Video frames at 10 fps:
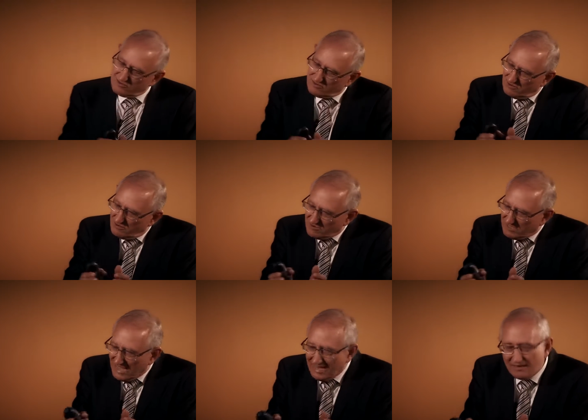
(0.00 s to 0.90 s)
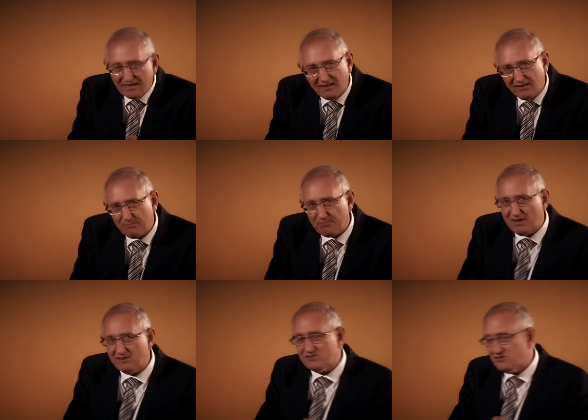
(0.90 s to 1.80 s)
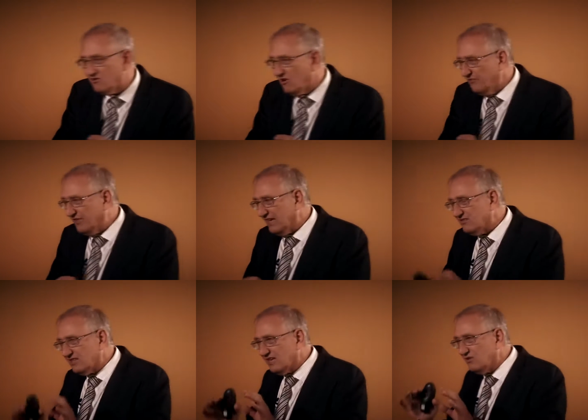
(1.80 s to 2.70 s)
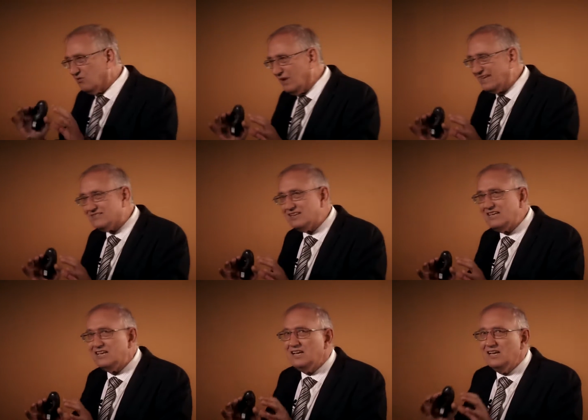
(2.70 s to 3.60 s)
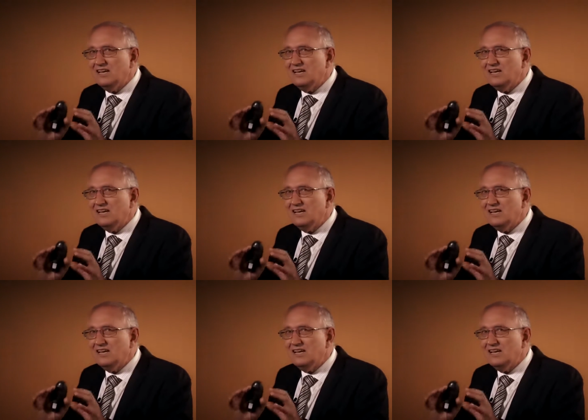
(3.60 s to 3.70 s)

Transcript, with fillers: looked at in the Protestant context, and Wesley,